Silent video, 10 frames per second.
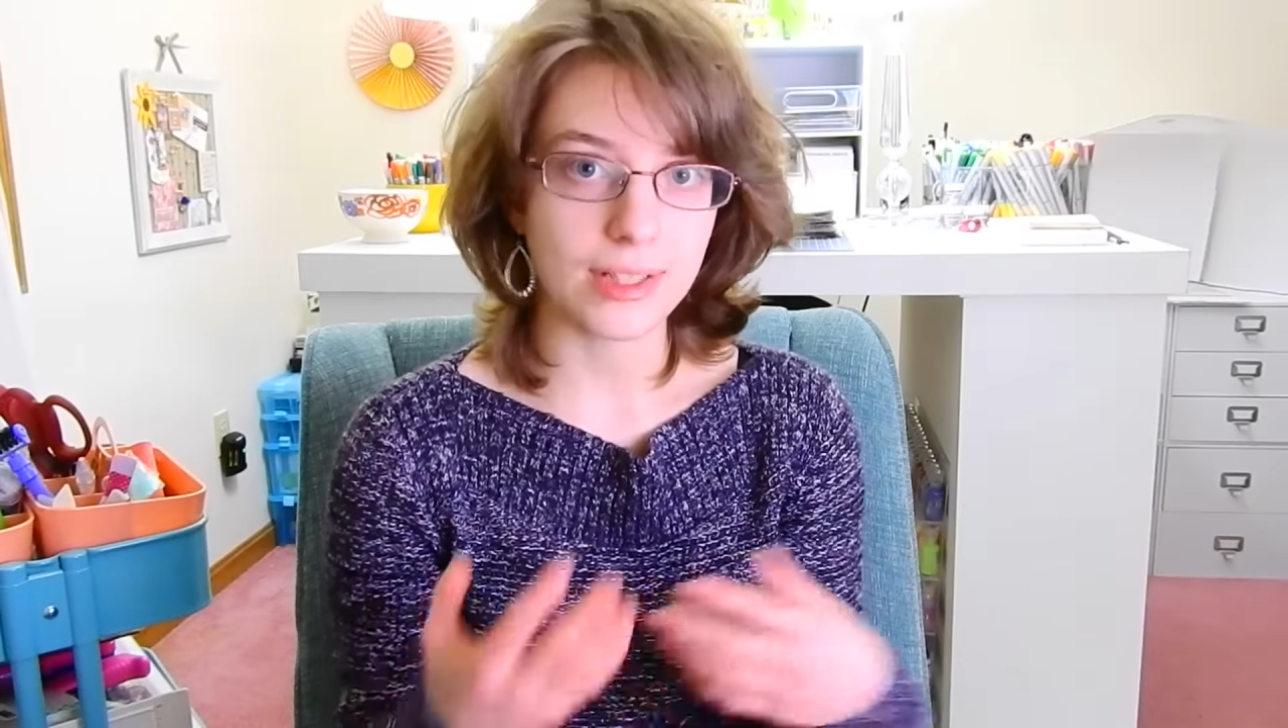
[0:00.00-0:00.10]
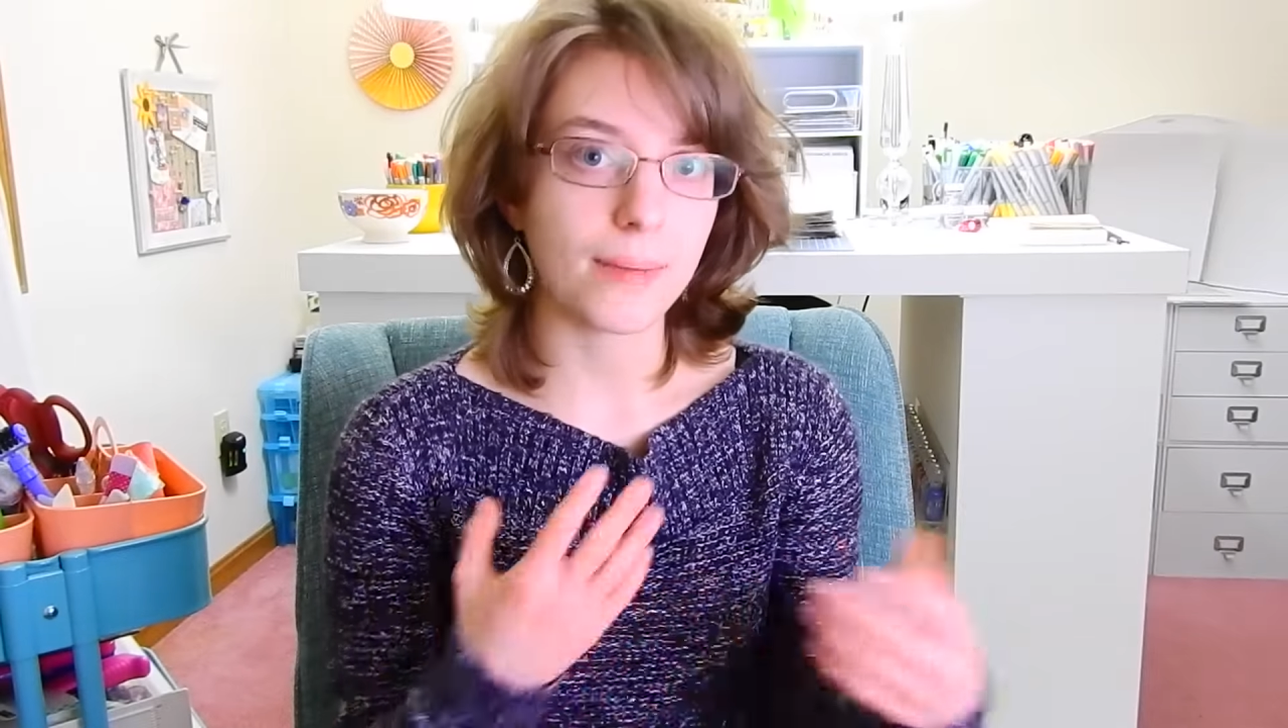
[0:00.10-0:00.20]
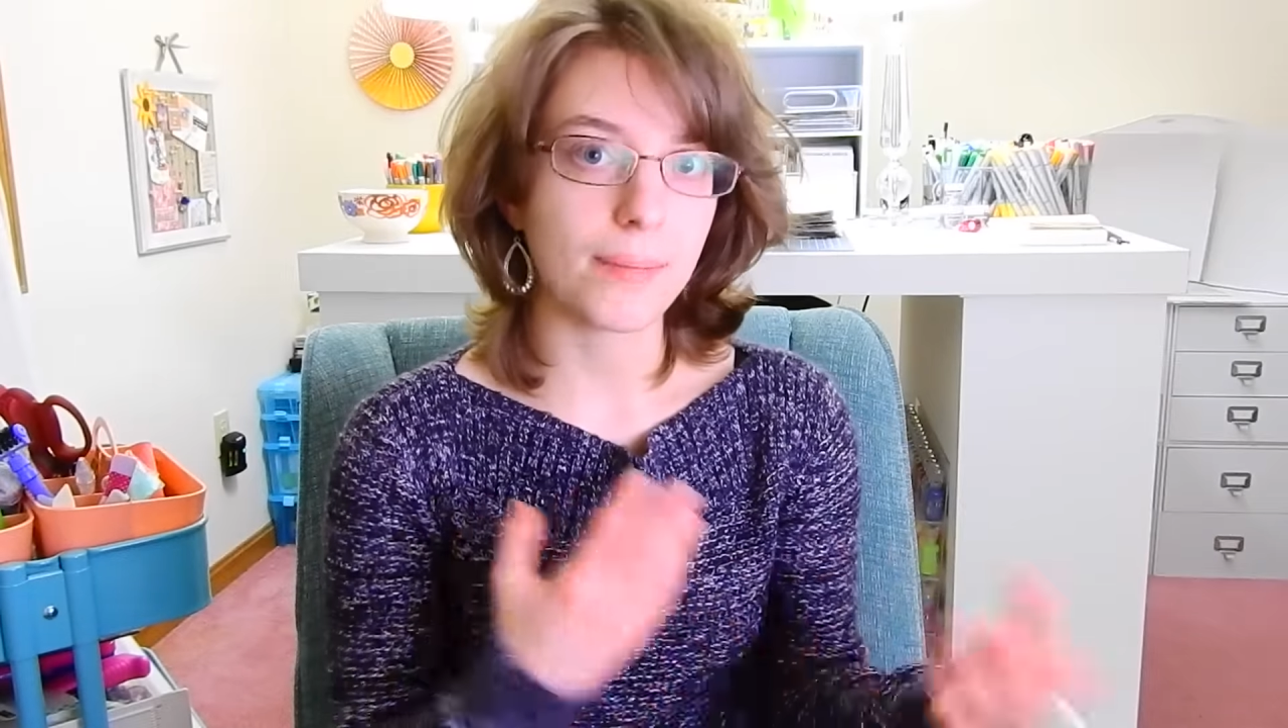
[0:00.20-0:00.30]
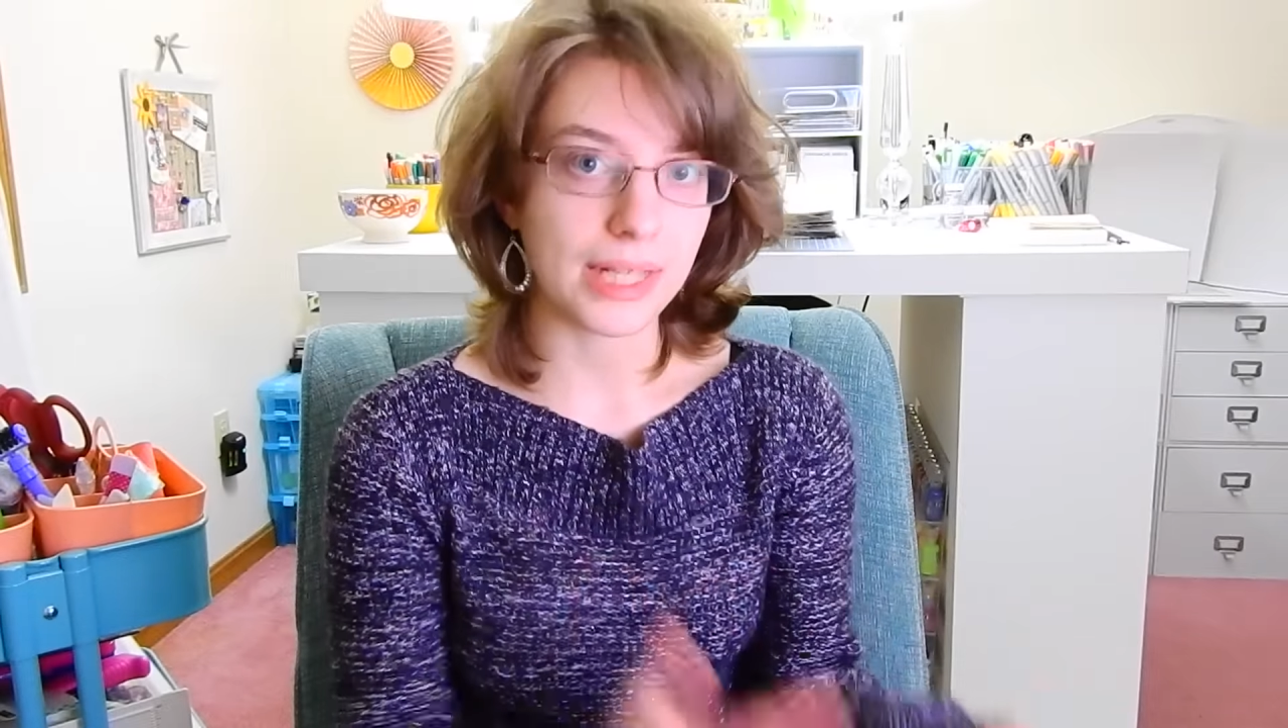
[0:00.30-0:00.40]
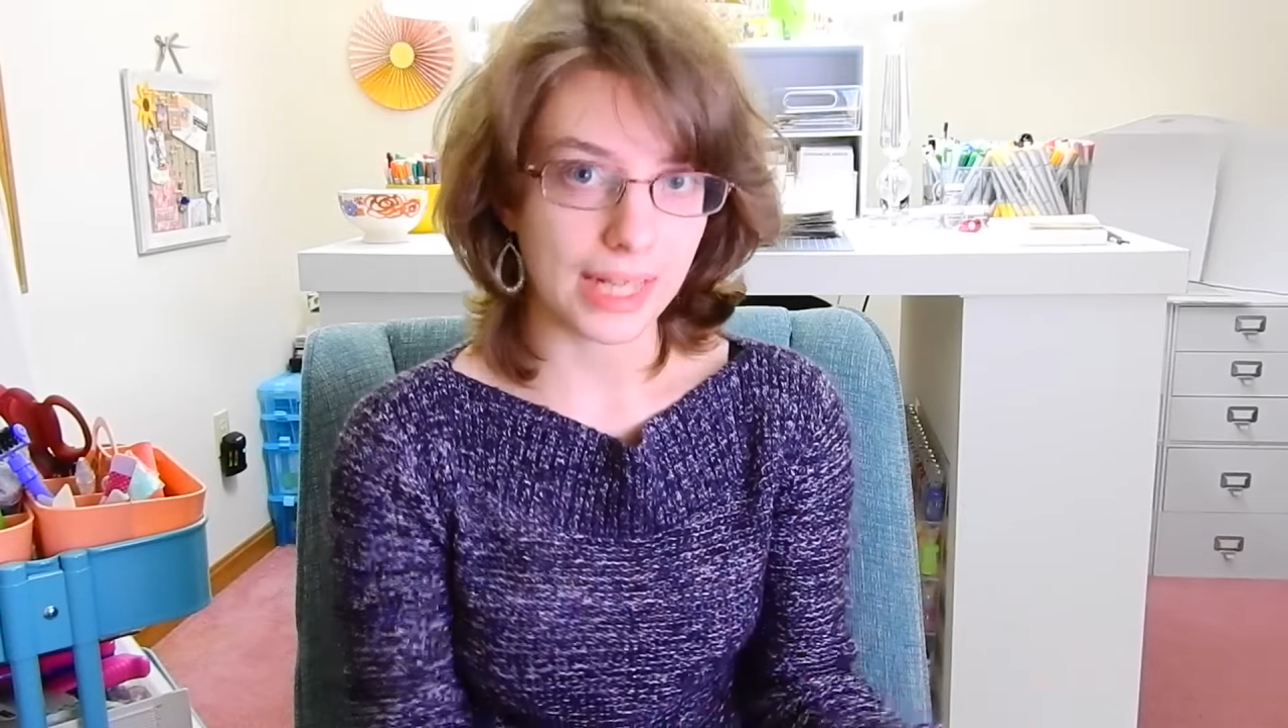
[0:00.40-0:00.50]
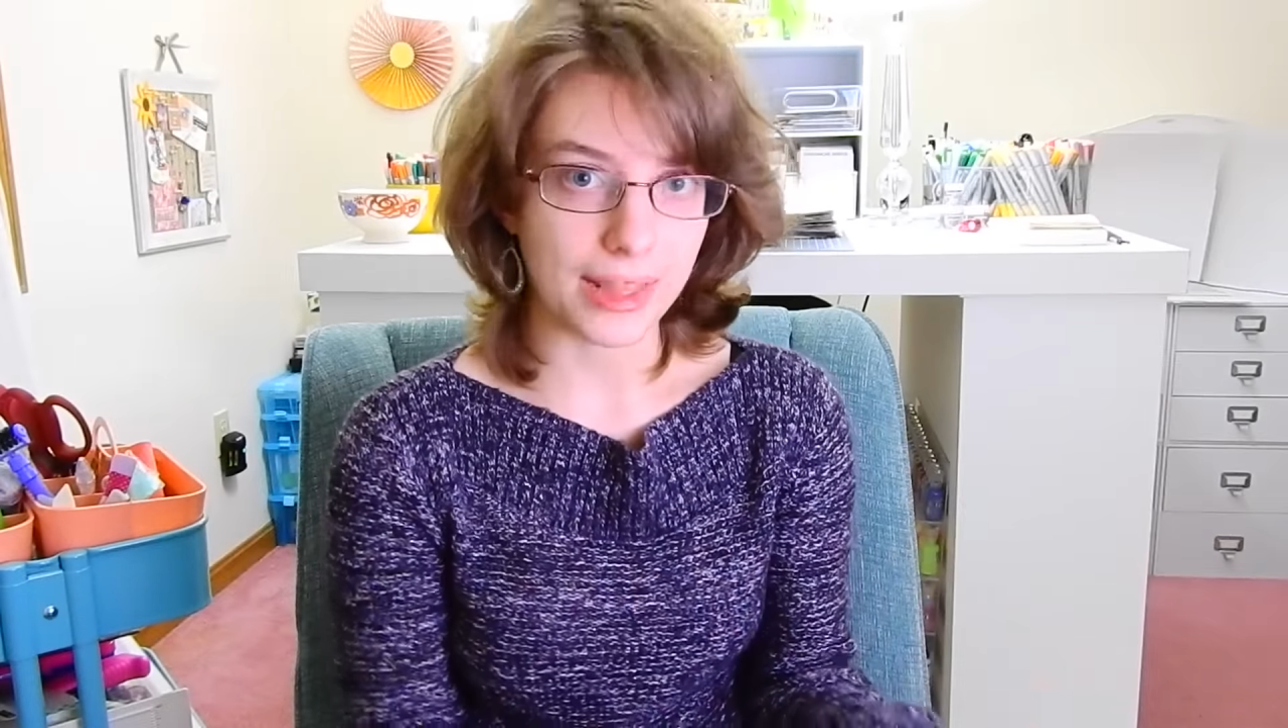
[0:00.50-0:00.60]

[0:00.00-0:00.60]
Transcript: stamping,